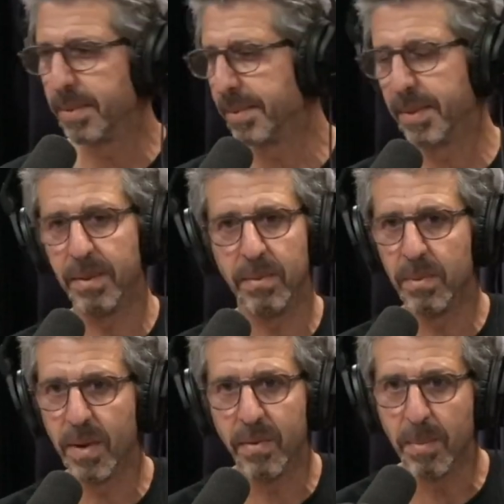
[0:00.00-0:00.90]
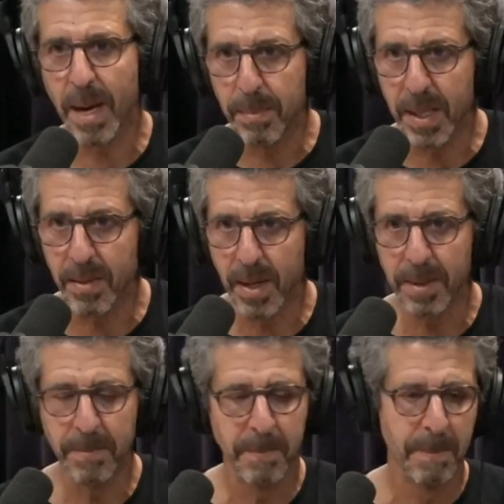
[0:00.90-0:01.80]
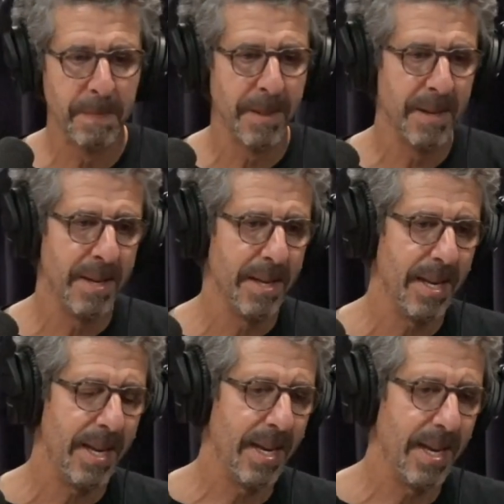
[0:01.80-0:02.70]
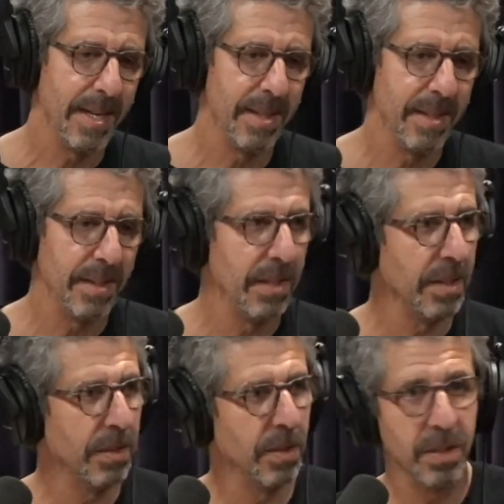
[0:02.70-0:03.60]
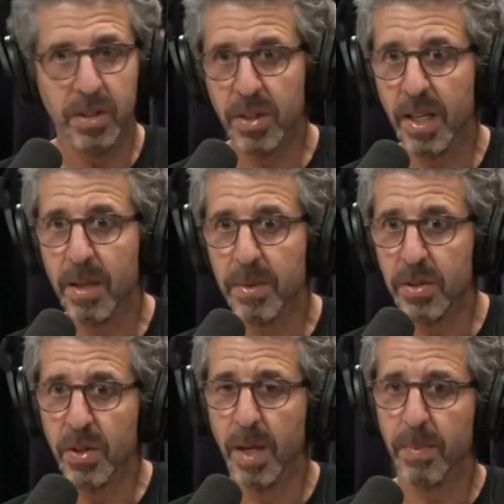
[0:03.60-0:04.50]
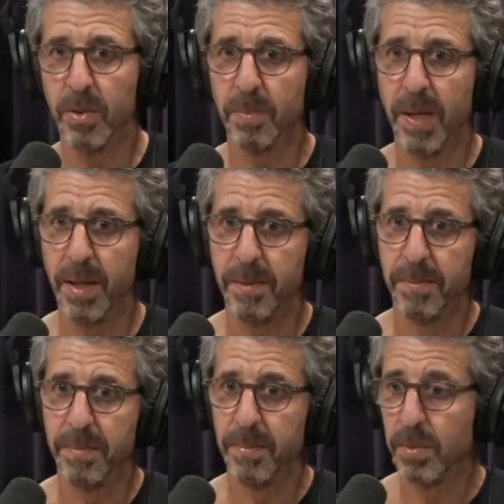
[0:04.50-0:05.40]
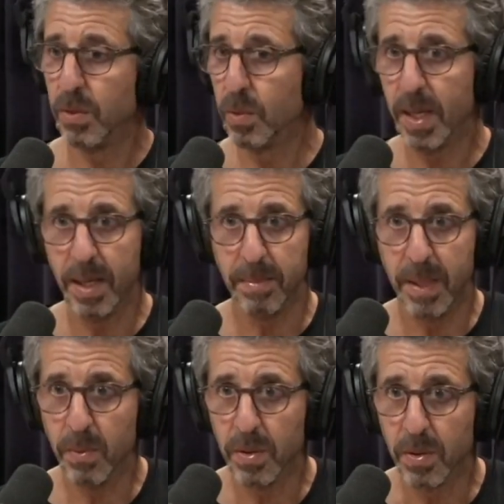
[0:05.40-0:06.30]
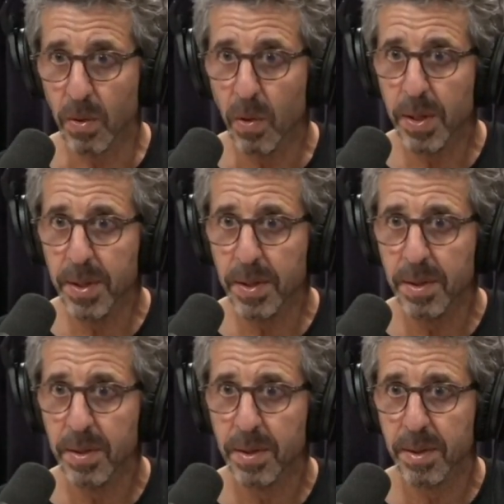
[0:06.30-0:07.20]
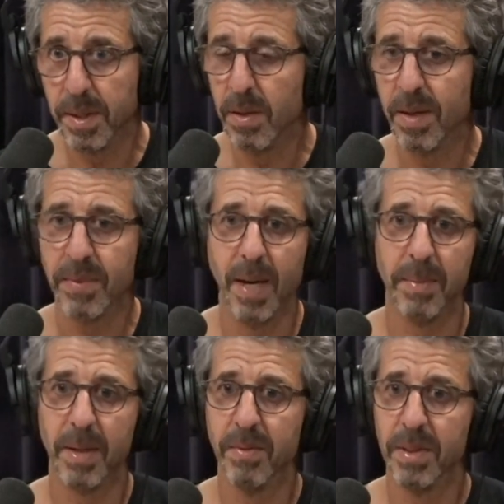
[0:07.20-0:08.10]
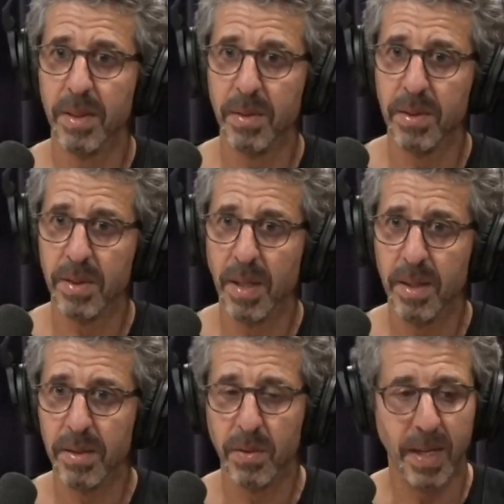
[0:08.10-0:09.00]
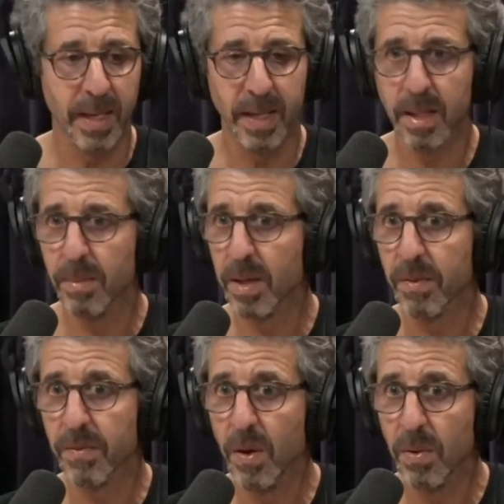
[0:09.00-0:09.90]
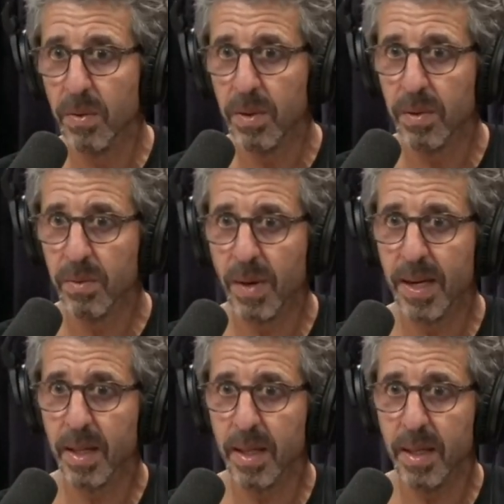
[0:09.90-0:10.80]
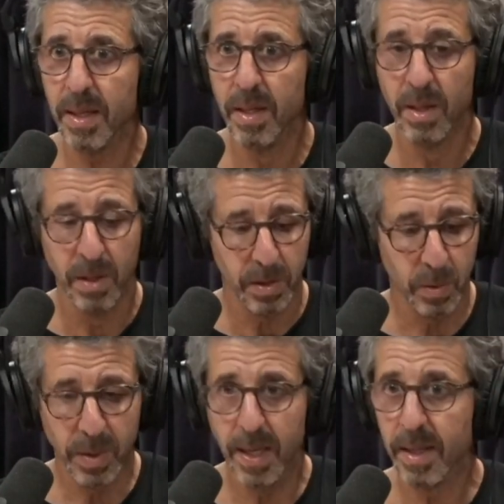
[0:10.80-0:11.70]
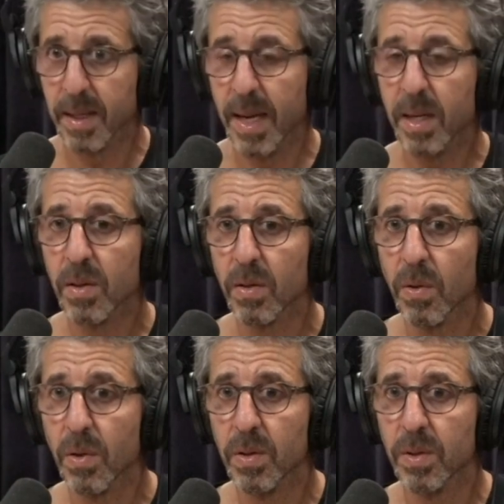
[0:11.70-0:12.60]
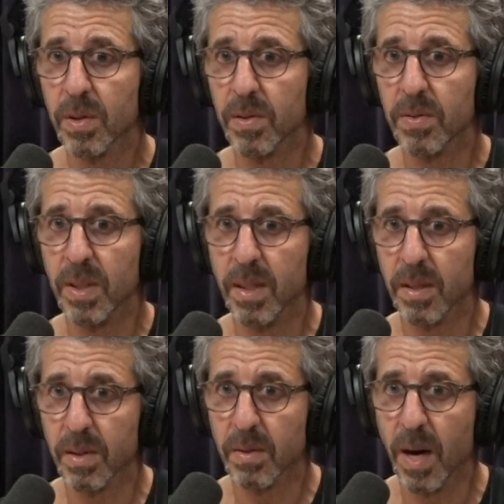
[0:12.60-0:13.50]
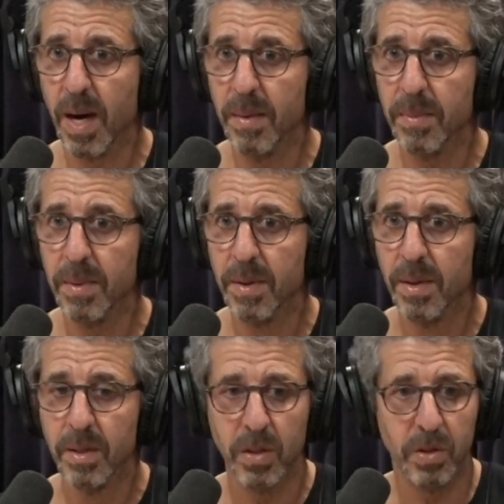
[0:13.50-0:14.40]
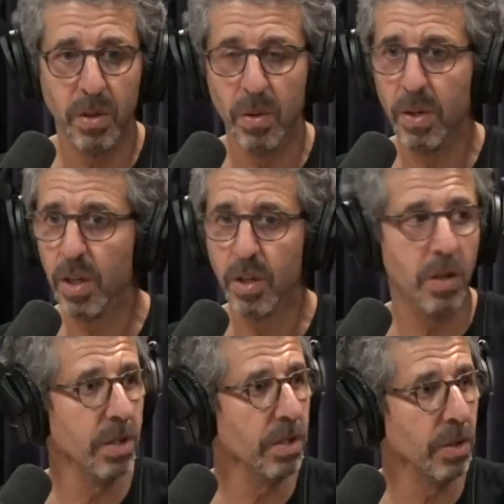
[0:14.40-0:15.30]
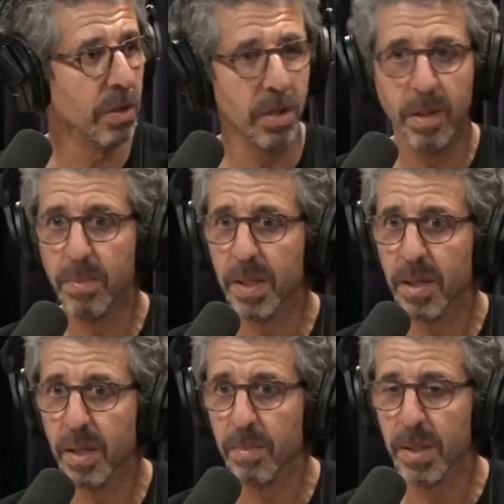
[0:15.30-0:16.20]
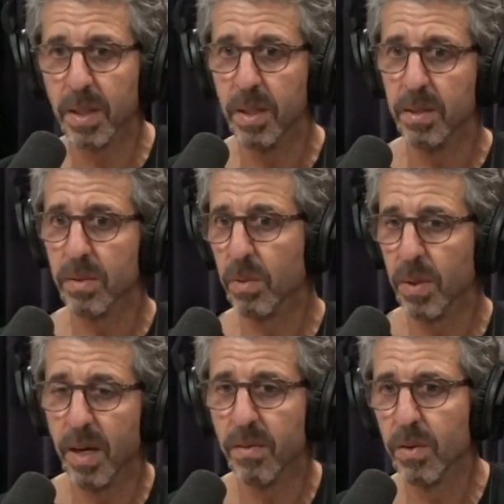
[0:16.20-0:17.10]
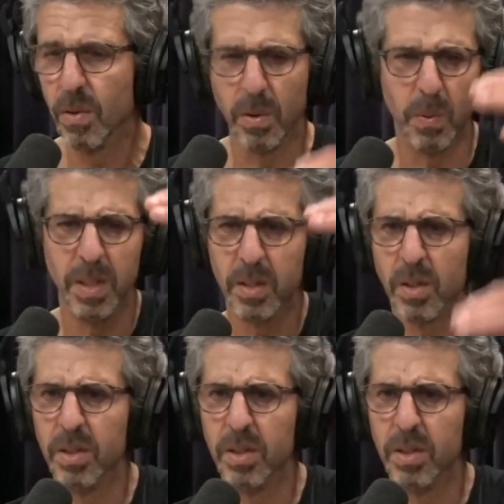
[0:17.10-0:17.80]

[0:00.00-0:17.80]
it might be, right? And you're in jail because you can't post bail. You can't meet with your lawyer. They don't have time to come visit you in jail. You can't get them on the phone readily. You can't take your lawyer to the scene of the crime to show that you couldn't have been there because, or whatever, or the witness couldn't